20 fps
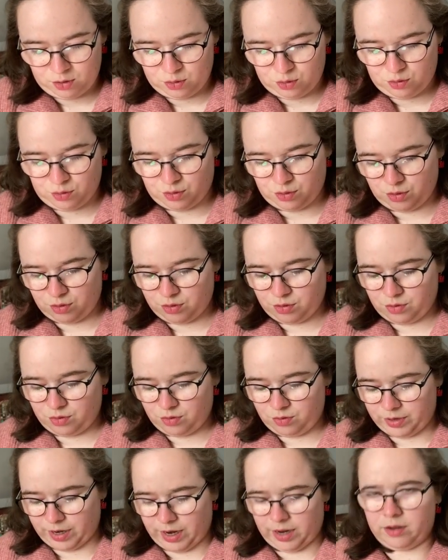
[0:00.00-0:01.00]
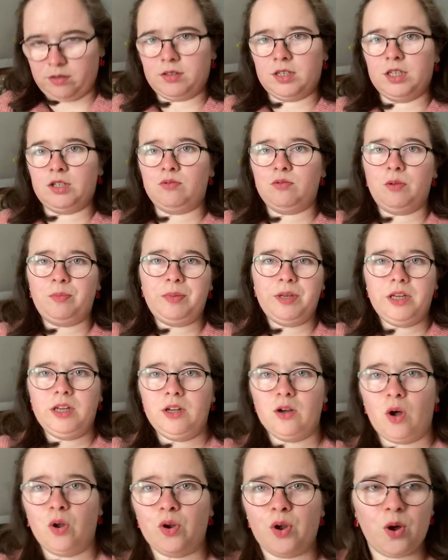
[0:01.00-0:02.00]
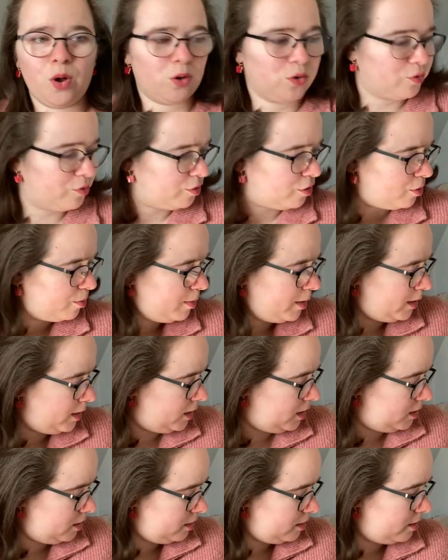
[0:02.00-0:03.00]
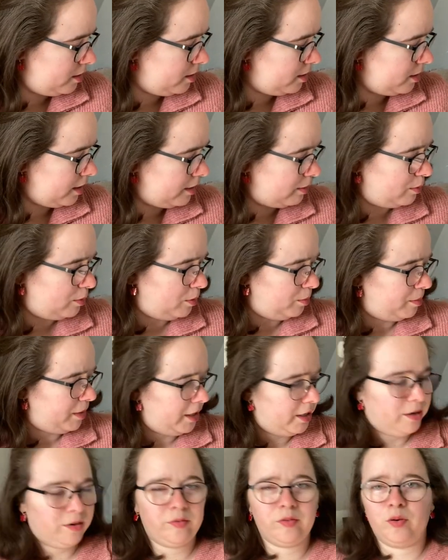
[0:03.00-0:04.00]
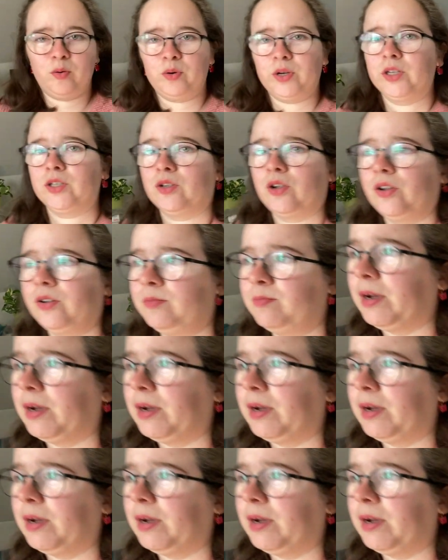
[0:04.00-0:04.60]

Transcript: So yeah, this will be on hold for a bit. I will mainly focus on